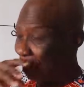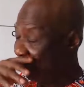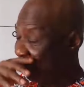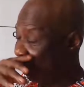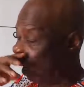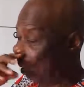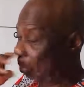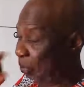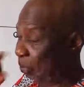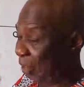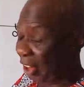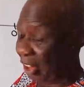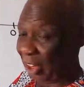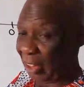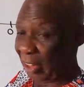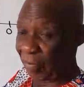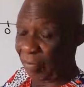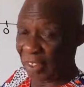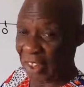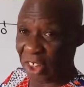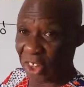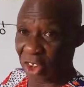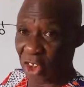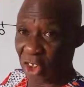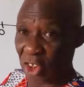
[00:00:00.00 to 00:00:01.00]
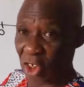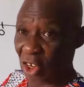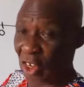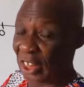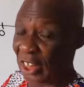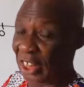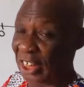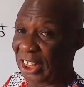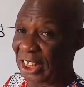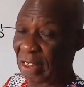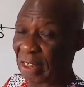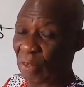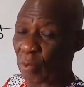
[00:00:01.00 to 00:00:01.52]
That means if it is the
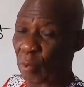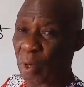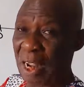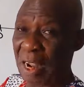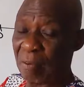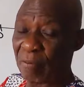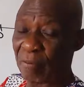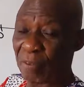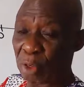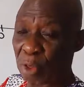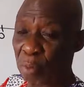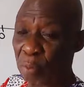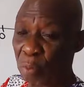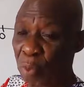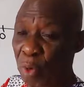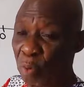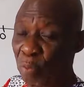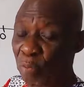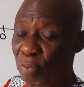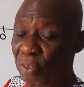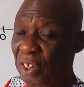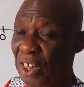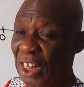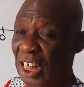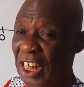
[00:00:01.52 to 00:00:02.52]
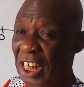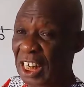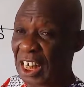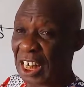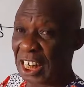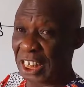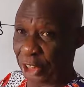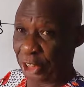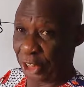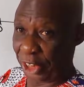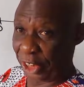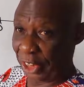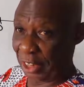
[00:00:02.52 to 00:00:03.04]
origin, we have removed
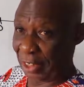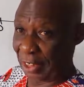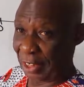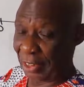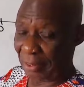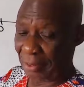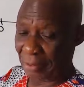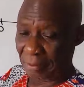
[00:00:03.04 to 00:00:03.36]
region